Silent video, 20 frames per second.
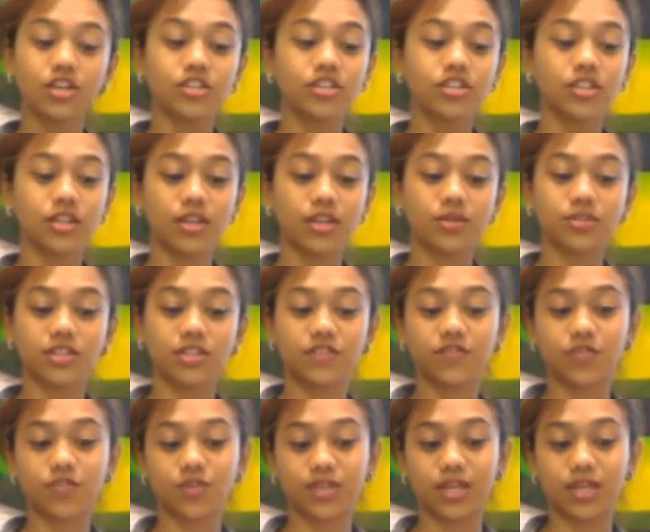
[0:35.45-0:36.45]
to close at
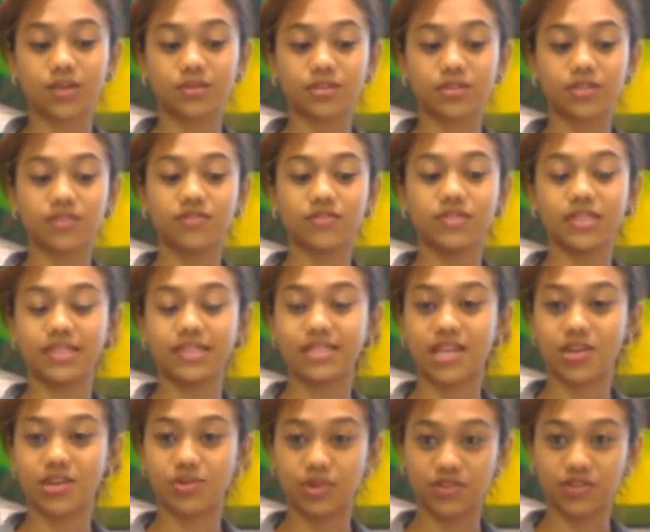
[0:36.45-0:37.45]

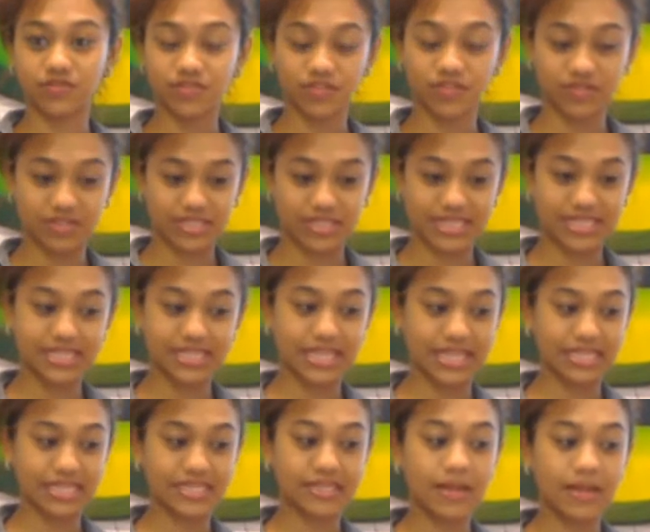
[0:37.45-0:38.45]

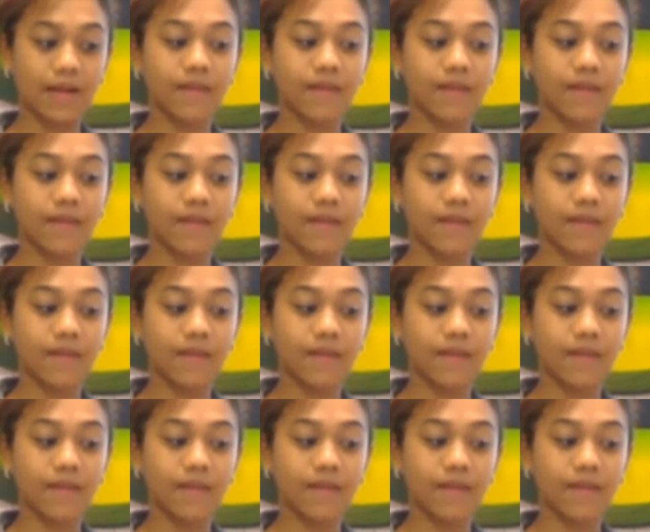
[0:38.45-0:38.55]
4,656.